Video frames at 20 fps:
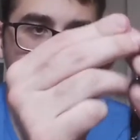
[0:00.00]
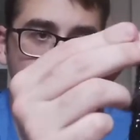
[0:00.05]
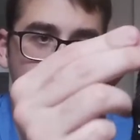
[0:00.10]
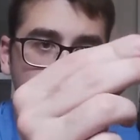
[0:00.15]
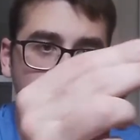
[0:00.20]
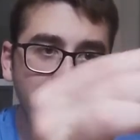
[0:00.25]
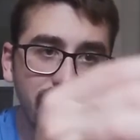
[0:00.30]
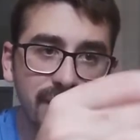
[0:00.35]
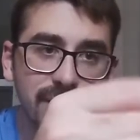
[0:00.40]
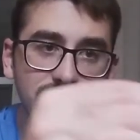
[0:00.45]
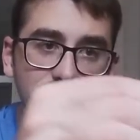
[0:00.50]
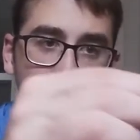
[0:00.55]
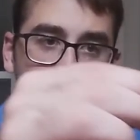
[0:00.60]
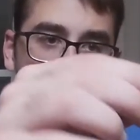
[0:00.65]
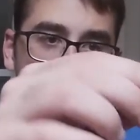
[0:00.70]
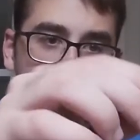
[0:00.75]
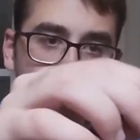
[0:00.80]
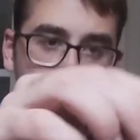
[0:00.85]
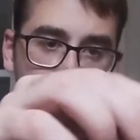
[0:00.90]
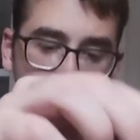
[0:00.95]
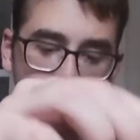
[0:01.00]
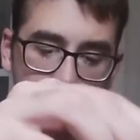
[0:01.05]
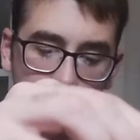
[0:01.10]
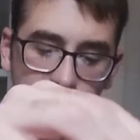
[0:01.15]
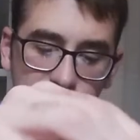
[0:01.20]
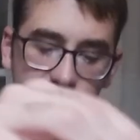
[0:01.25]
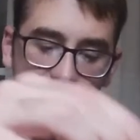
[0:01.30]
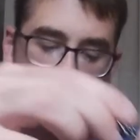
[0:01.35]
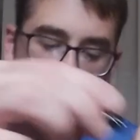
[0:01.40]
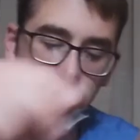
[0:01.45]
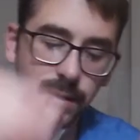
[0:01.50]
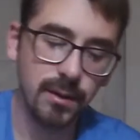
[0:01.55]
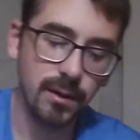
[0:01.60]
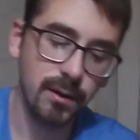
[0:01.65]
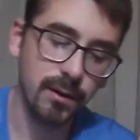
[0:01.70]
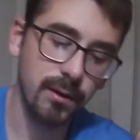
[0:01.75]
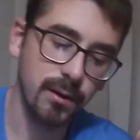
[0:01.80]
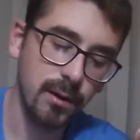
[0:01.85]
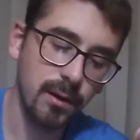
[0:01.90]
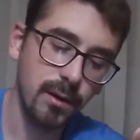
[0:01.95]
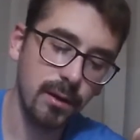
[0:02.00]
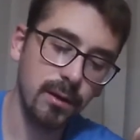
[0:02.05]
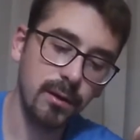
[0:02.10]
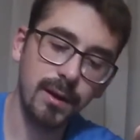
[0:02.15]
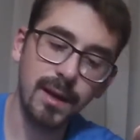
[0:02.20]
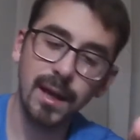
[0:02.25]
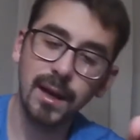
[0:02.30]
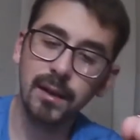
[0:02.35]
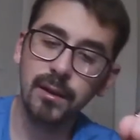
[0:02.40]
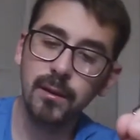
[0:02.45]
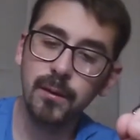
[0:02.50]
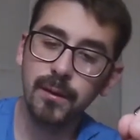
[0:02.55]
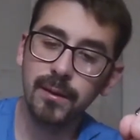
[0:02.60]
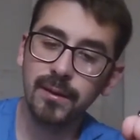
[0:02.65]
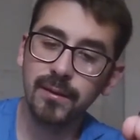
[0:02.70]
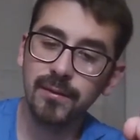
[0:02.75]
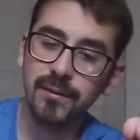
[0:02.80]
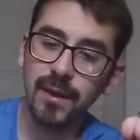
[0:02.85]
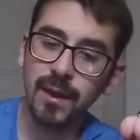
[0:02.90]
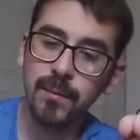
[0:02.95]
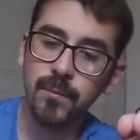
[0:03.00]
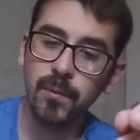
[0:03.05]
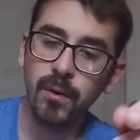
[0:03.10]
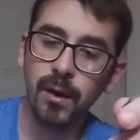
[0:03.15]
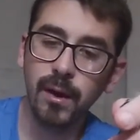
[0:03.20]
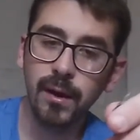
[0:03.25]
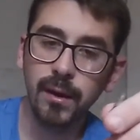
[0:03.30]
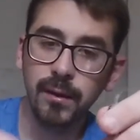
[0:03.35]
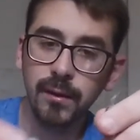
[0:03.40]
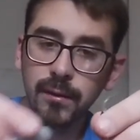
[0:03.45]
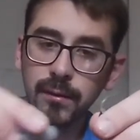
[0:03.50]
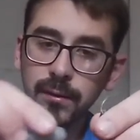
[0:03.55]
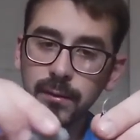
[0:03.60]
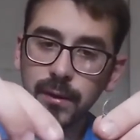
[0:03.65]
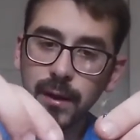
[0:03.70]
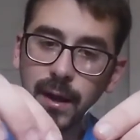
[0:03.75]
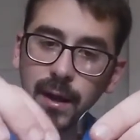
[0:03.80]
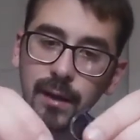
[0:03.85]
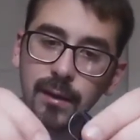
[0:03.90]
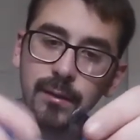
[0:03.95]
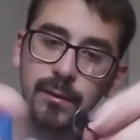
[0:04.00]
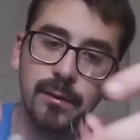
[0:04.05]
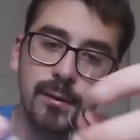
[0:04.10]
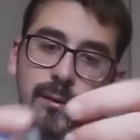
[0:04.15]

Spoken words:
swim baits, let me show you here, kind of do it the same way, right?